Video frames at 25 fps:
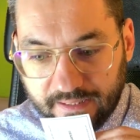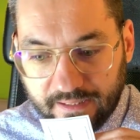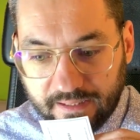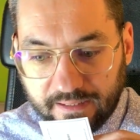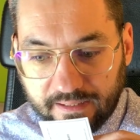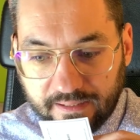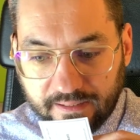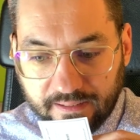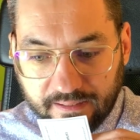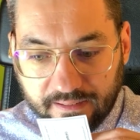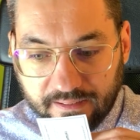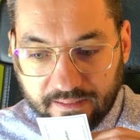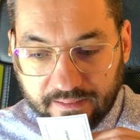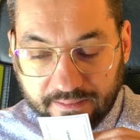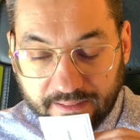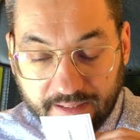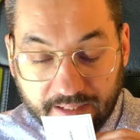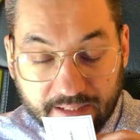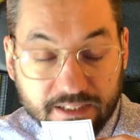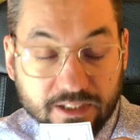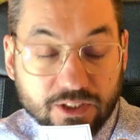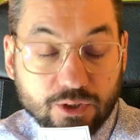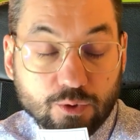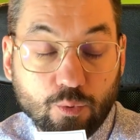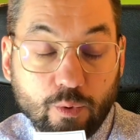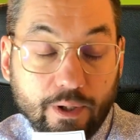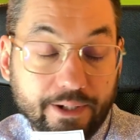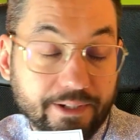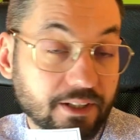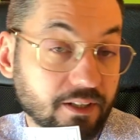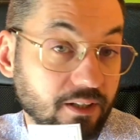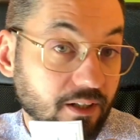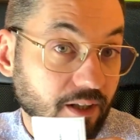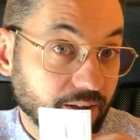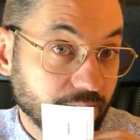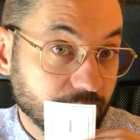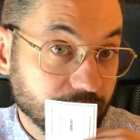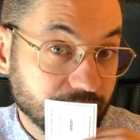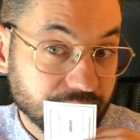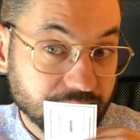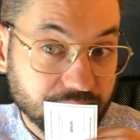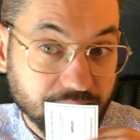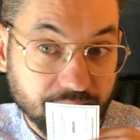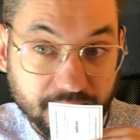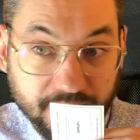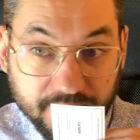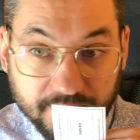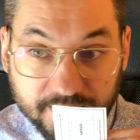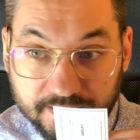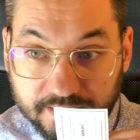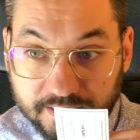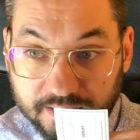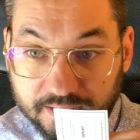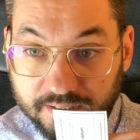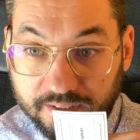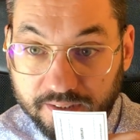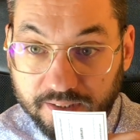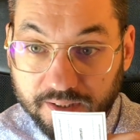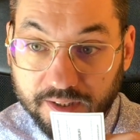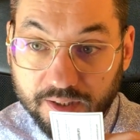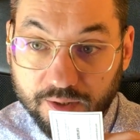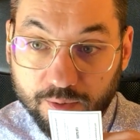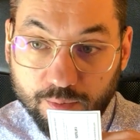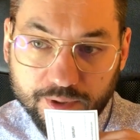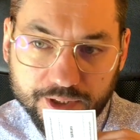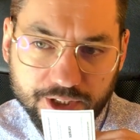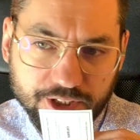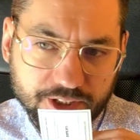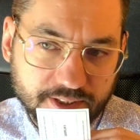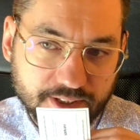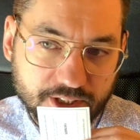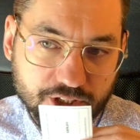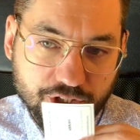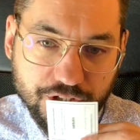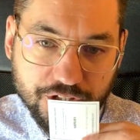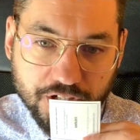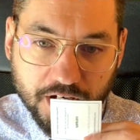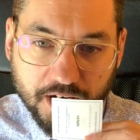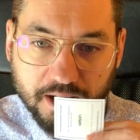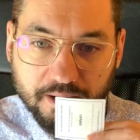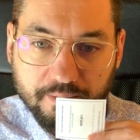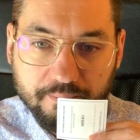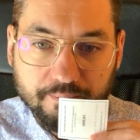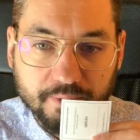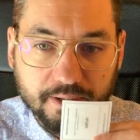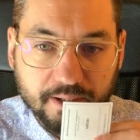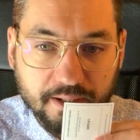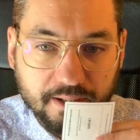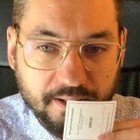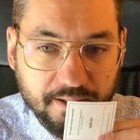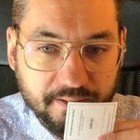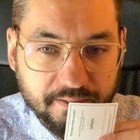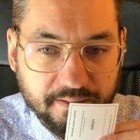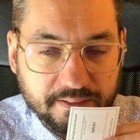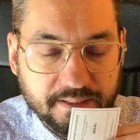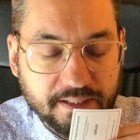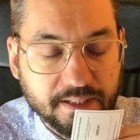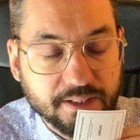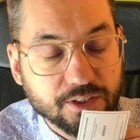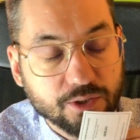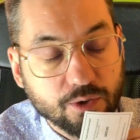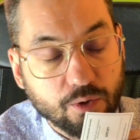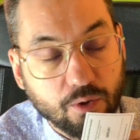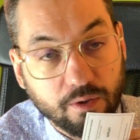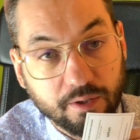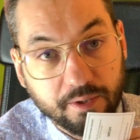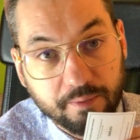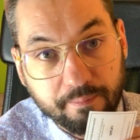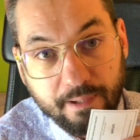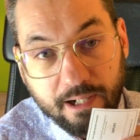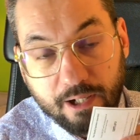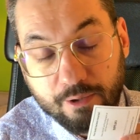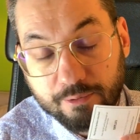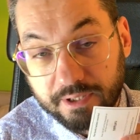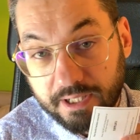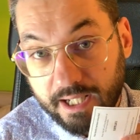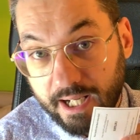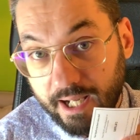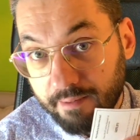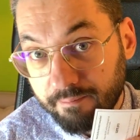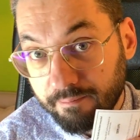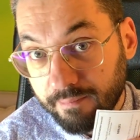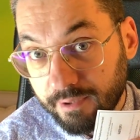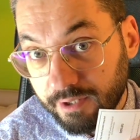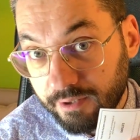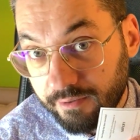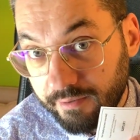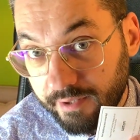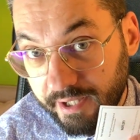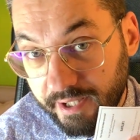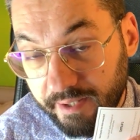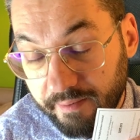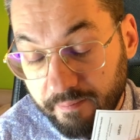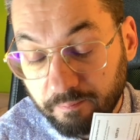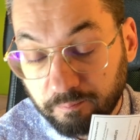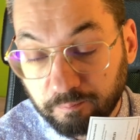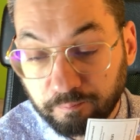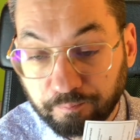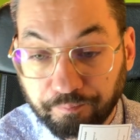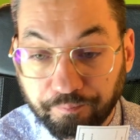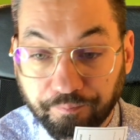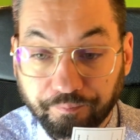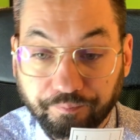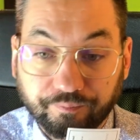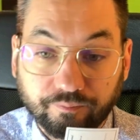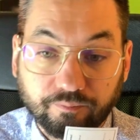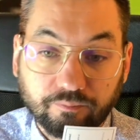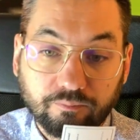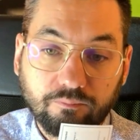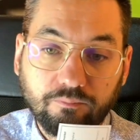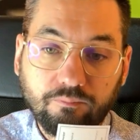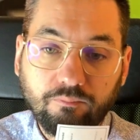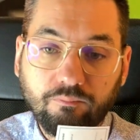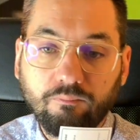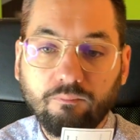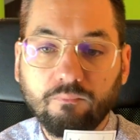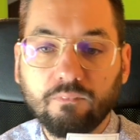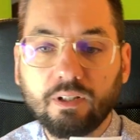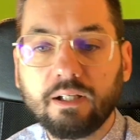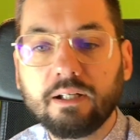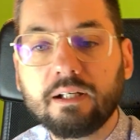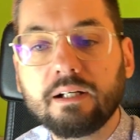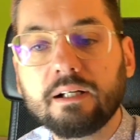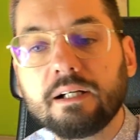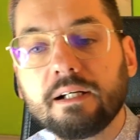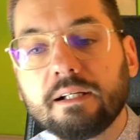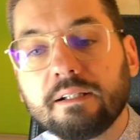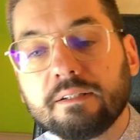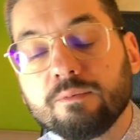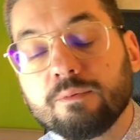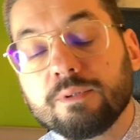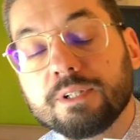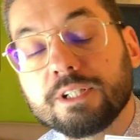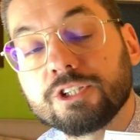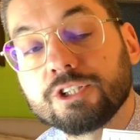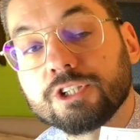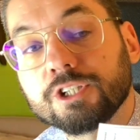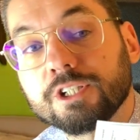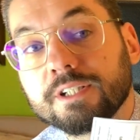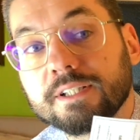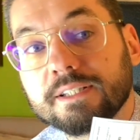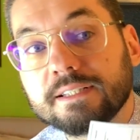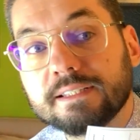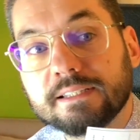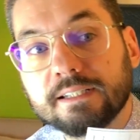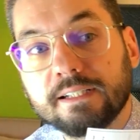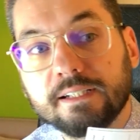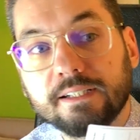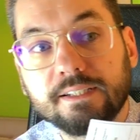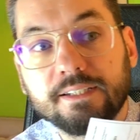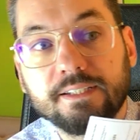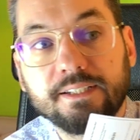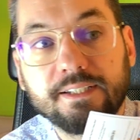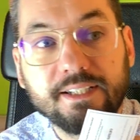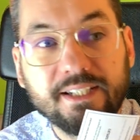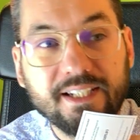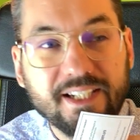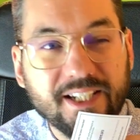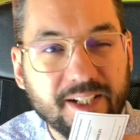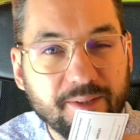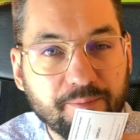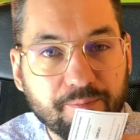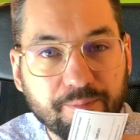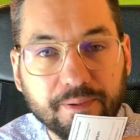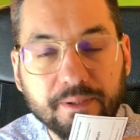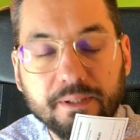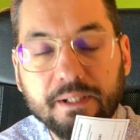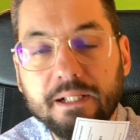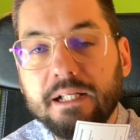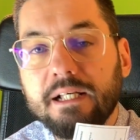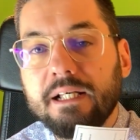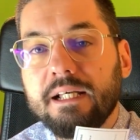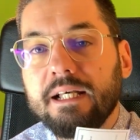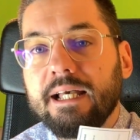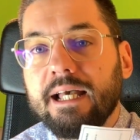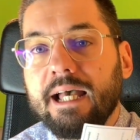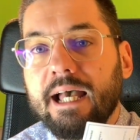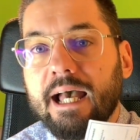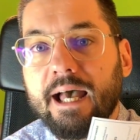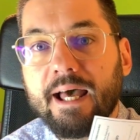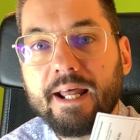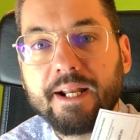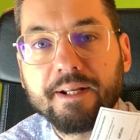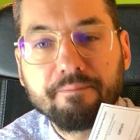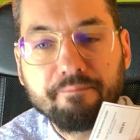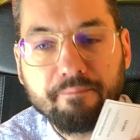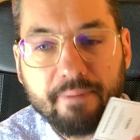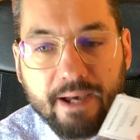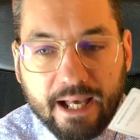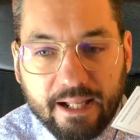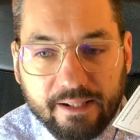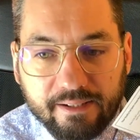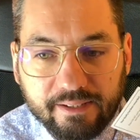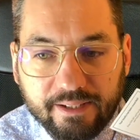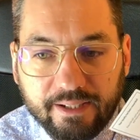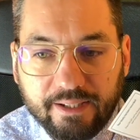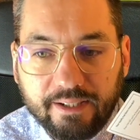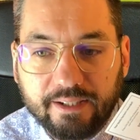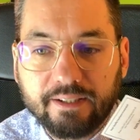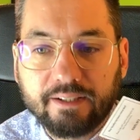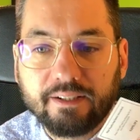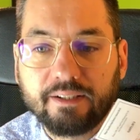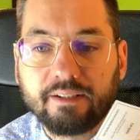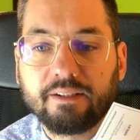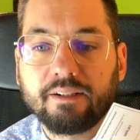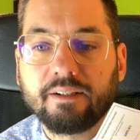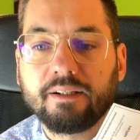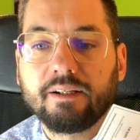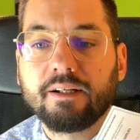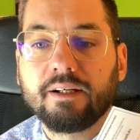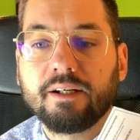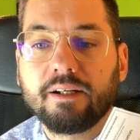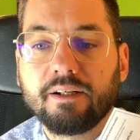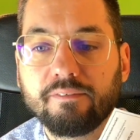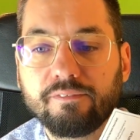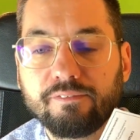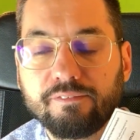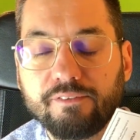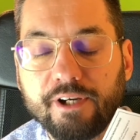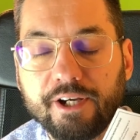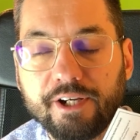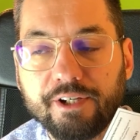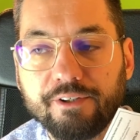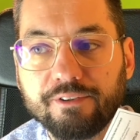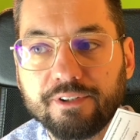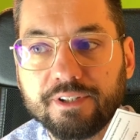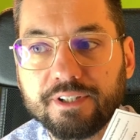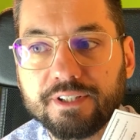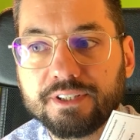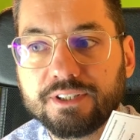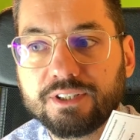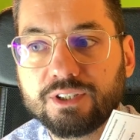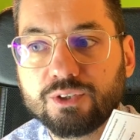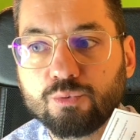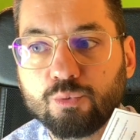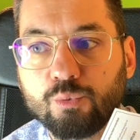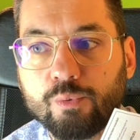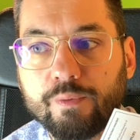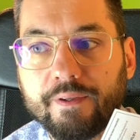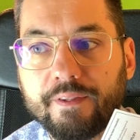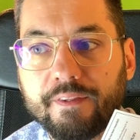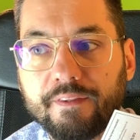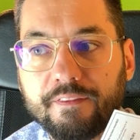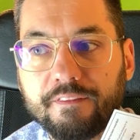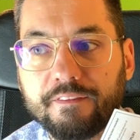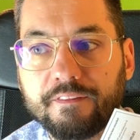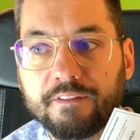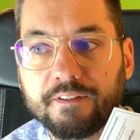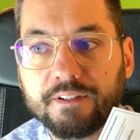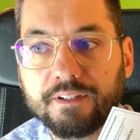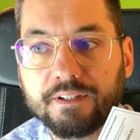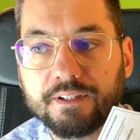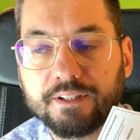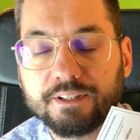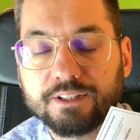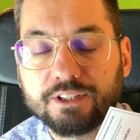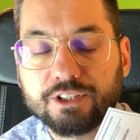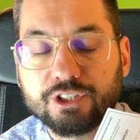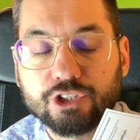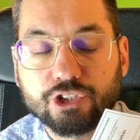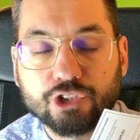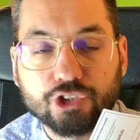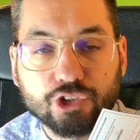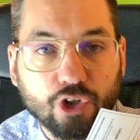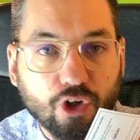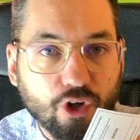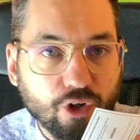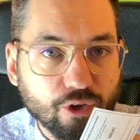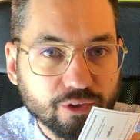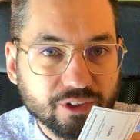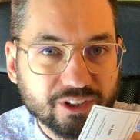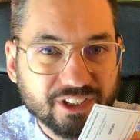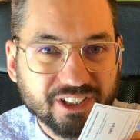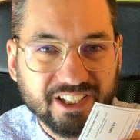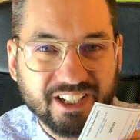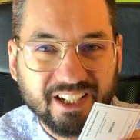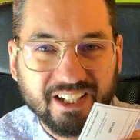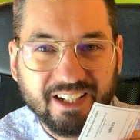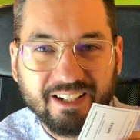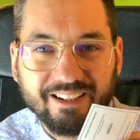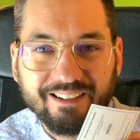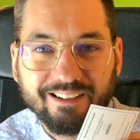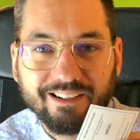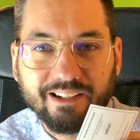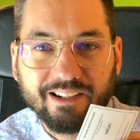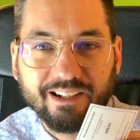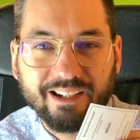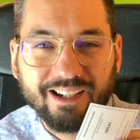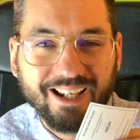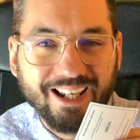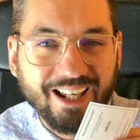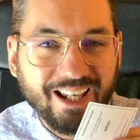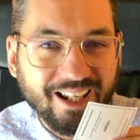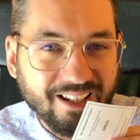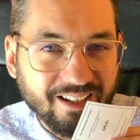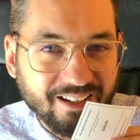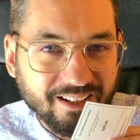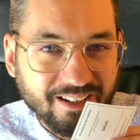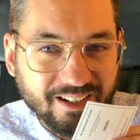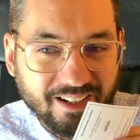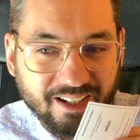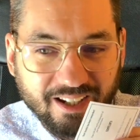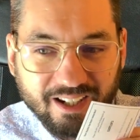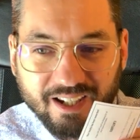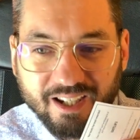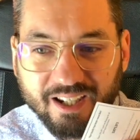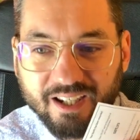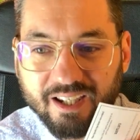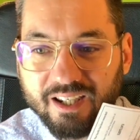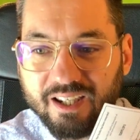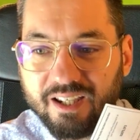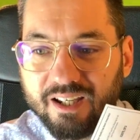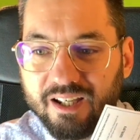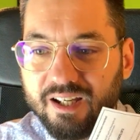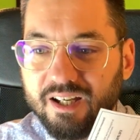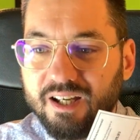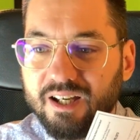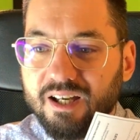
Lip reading: gets quite close to this, which is a shame. This is all about ambergris, which is a deep animalic fragrance with salty, inky,